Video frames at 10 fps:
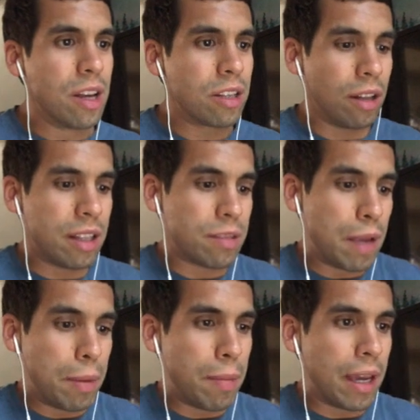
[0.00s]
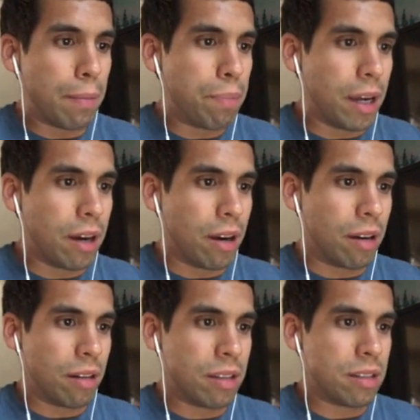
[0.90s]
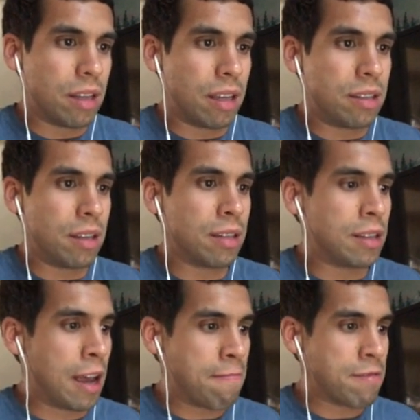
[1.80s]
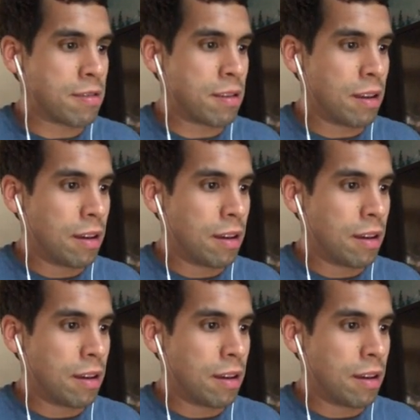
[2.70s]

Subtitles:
So let's maybe make it bigger. Let's say 6 M's.